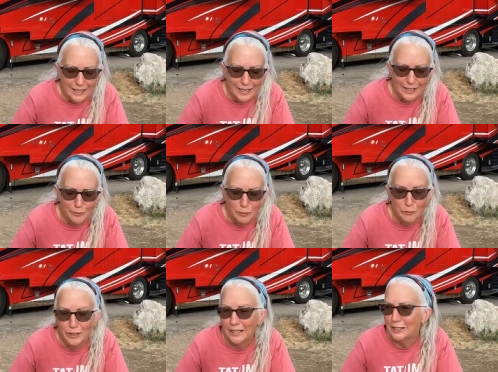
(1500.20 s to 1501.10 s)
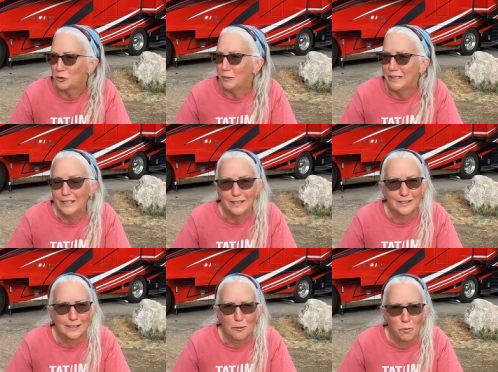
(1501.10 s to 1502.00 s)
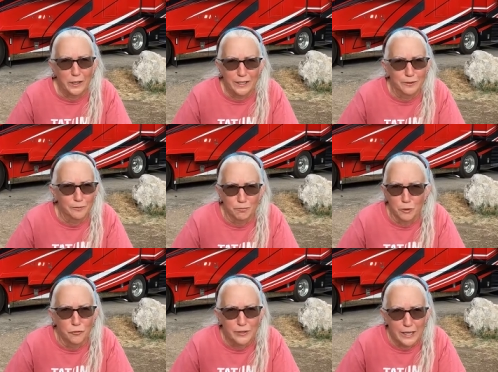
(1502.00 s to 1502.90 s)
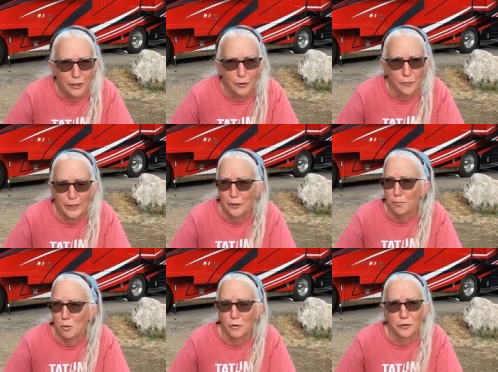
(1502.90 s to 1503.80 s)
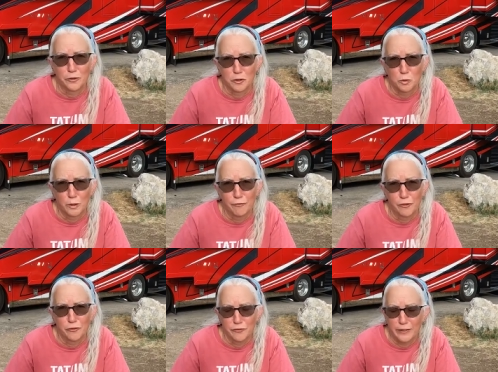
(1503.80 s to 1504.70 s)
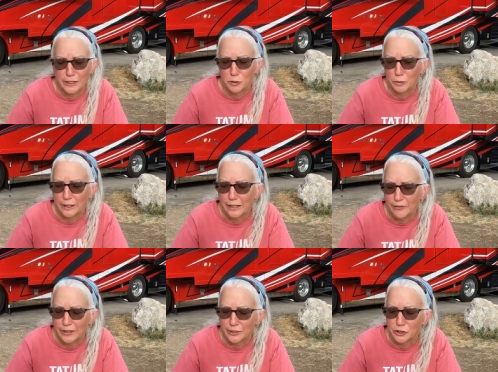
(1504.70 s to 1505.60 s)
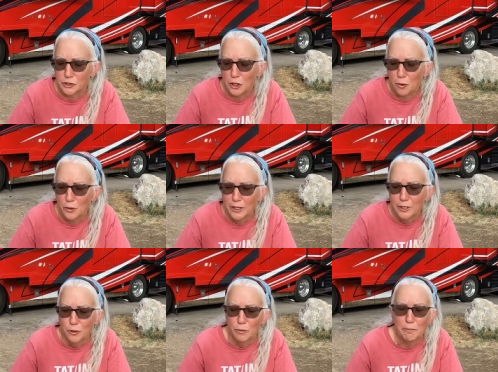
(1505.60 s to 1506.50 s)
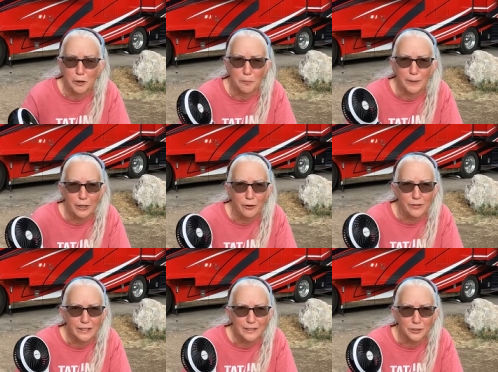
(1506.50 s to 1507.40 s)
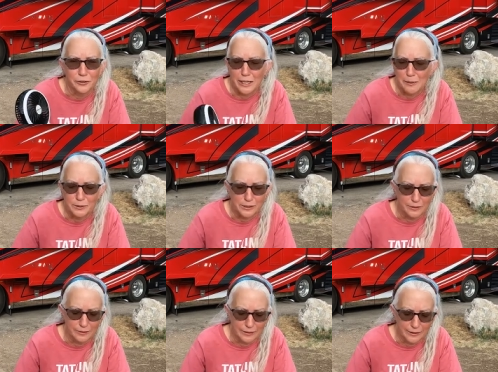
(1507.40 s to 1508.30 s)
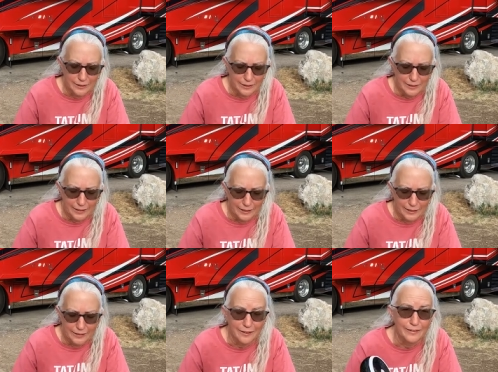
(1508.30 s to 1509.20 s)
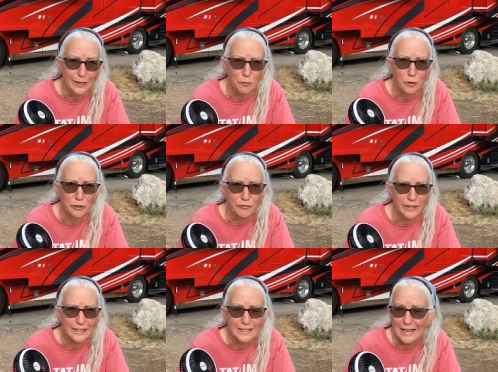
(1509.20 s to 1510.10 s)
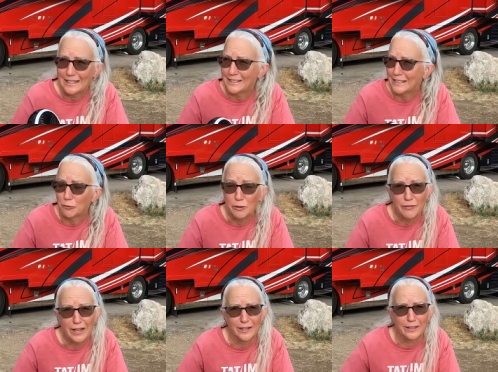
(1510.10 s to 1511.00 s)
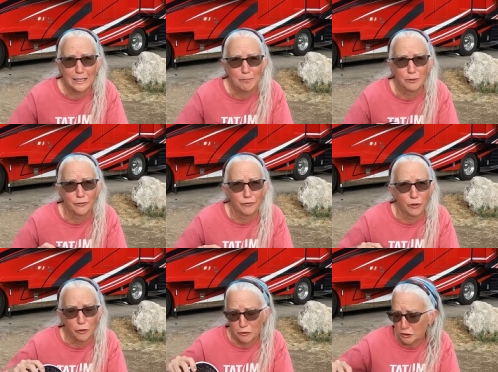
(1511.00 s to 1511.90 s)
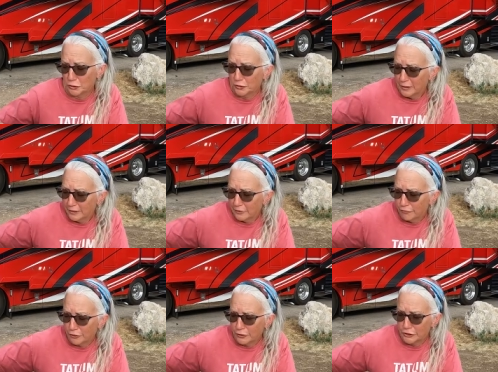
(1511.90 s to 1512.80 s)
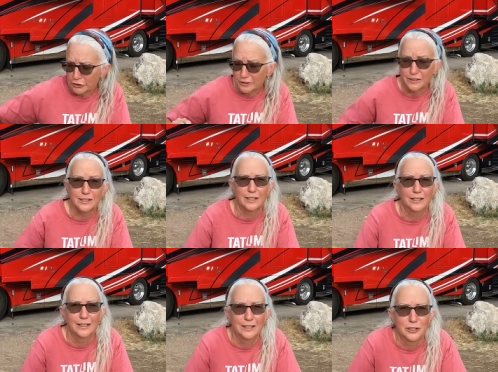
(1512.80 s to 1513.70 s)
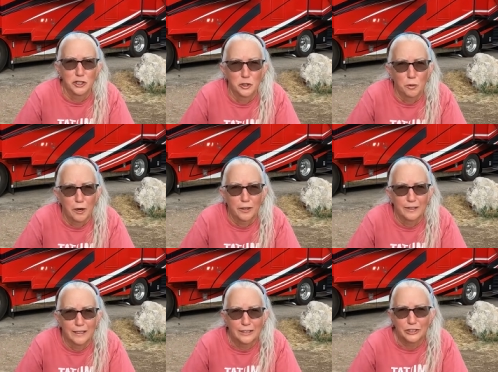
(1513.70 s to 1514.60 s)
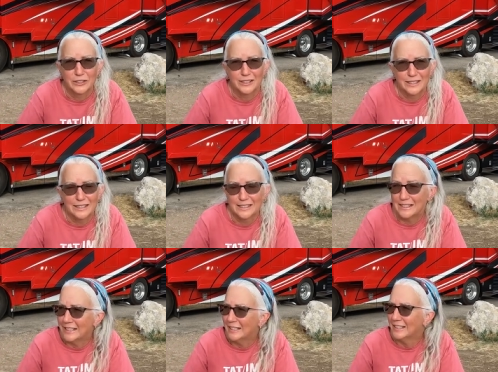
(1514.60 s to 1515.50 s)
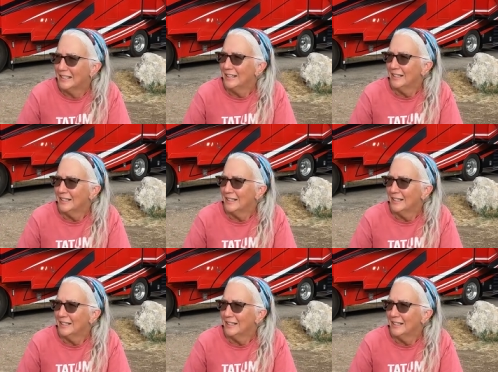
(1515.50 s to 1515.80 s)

And we realized we needed some way to move the air around more than our 12 volt fans were giving us. So we bought a pair of these on Amazon and they work fantastic. We've added a couple of larger versions uh, to our collection since then.